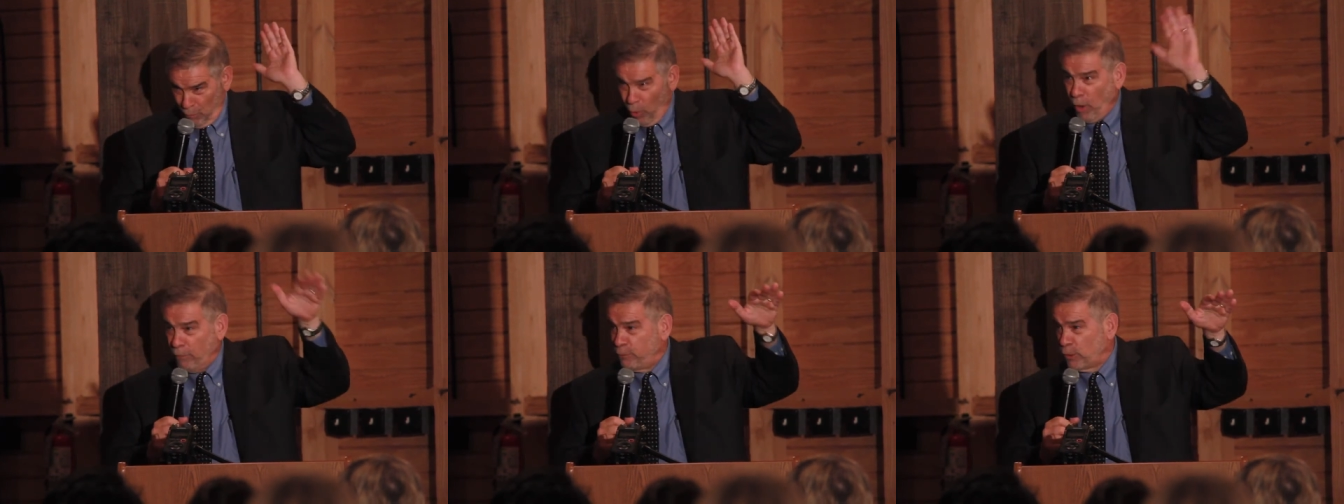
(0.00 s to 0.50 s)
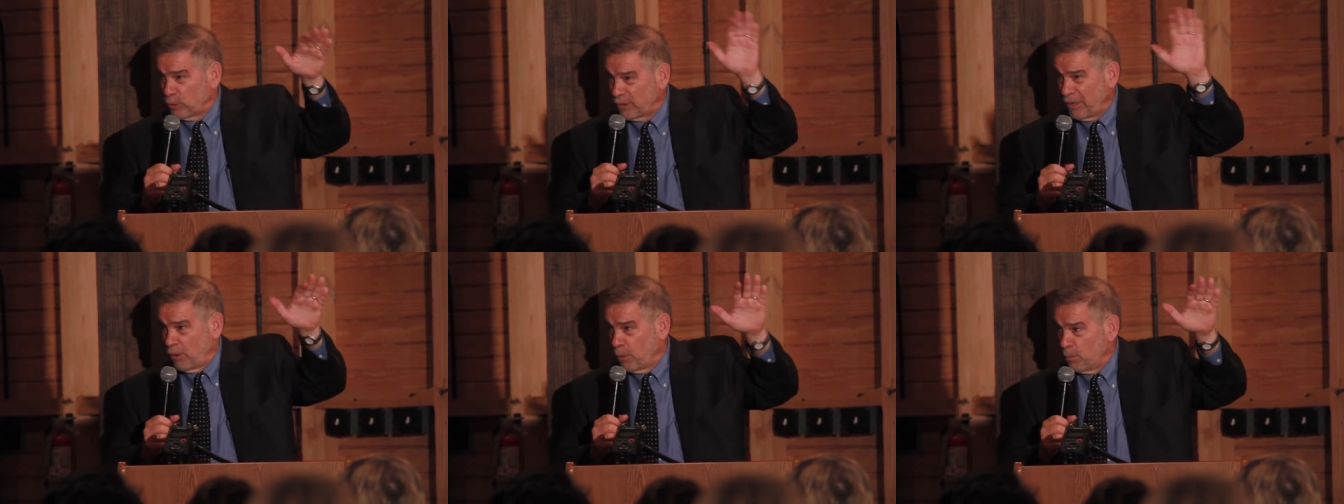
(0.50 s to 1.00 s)
Awful,
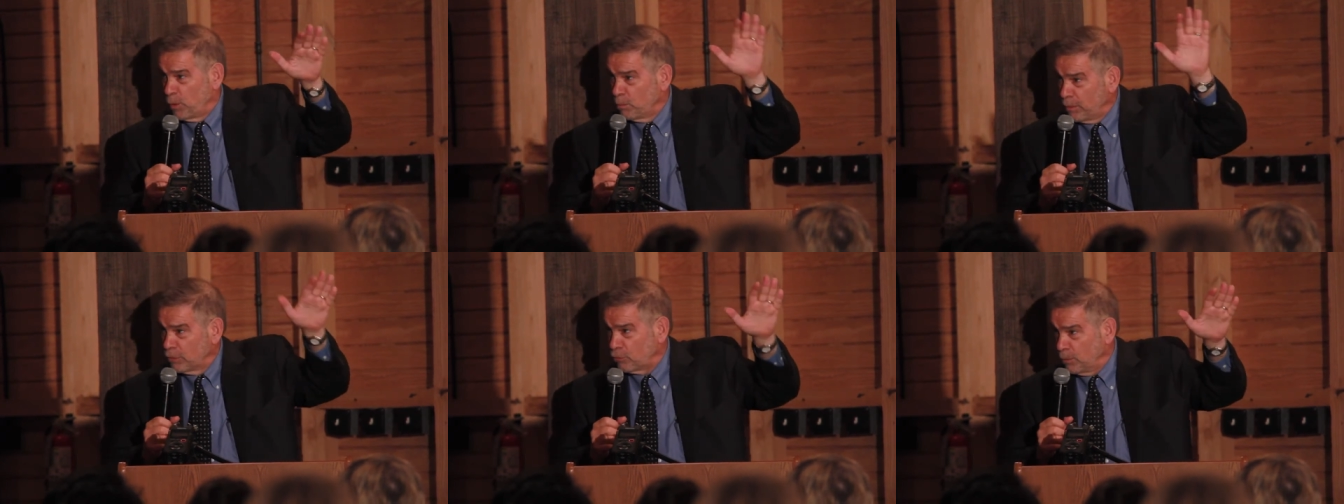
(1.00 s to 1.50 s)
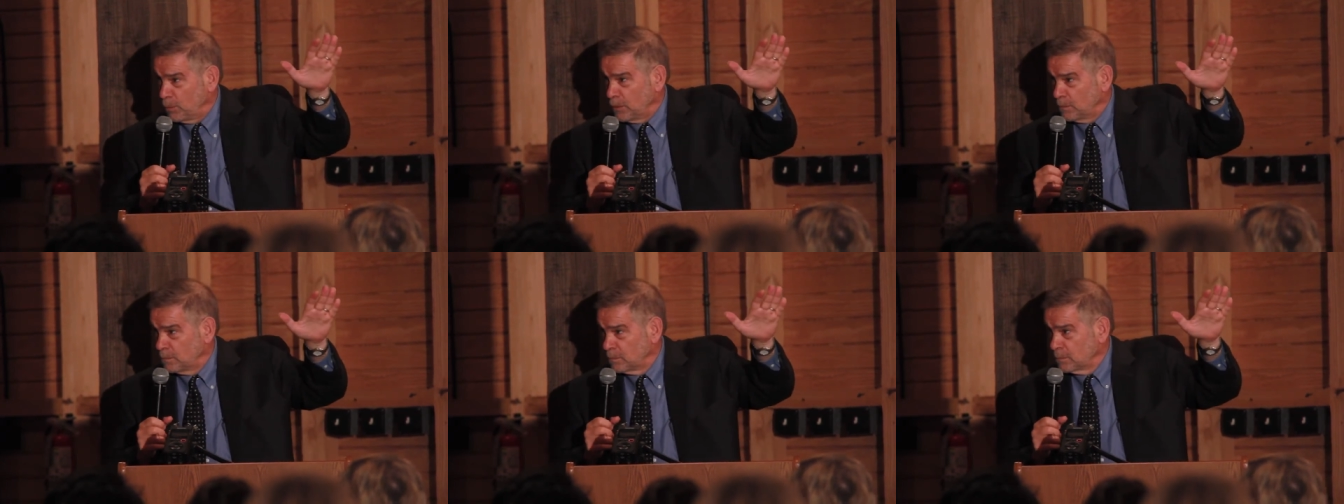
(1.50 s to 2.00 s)
terrible,
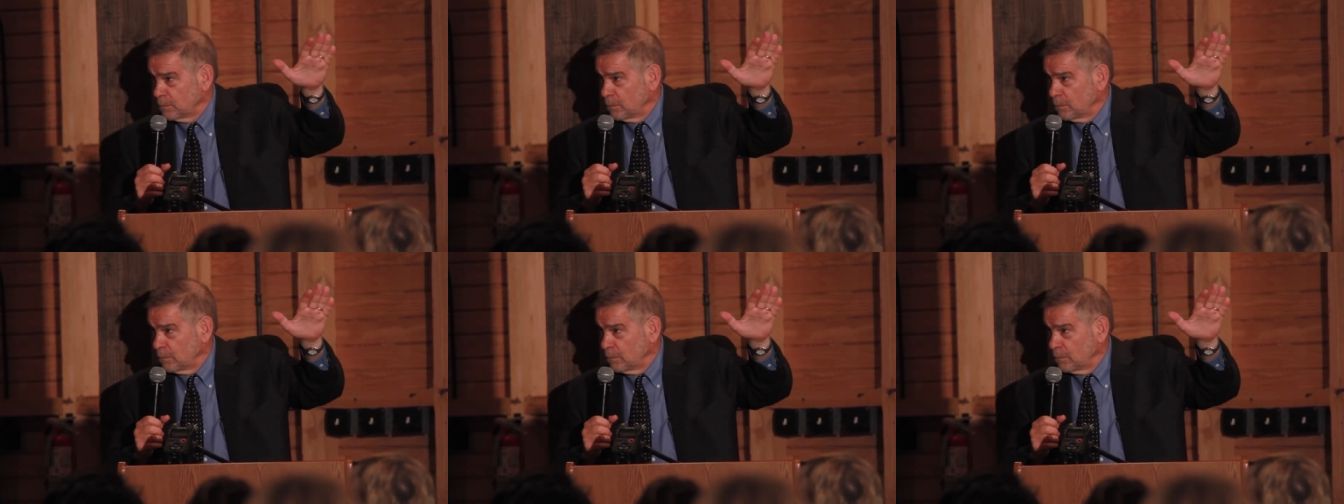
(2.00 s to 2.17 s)
miserable,